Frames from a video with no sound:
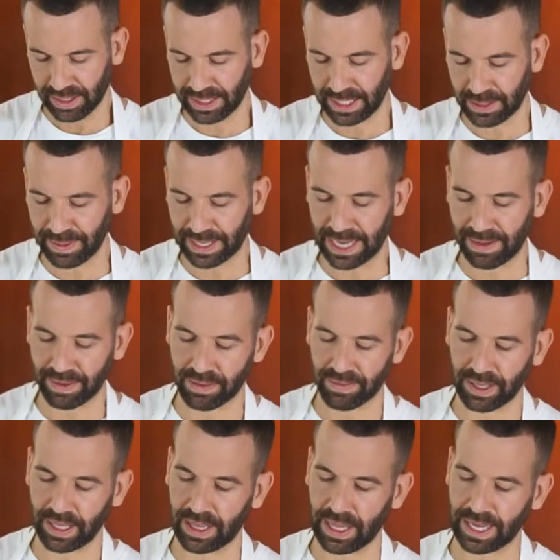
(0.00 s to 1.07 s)
You see, it's becoming
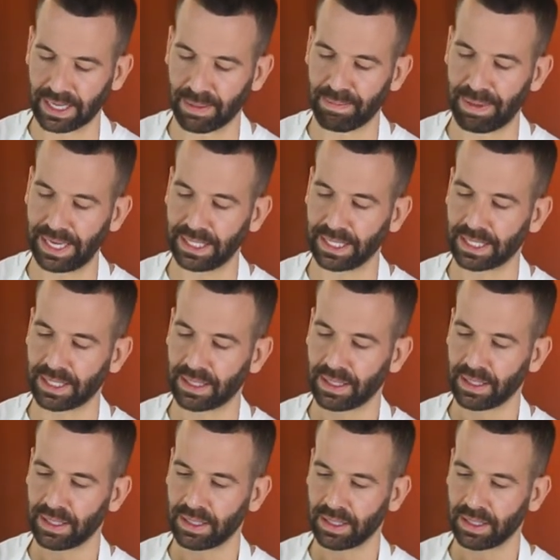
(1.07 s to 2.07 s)
really like a paste.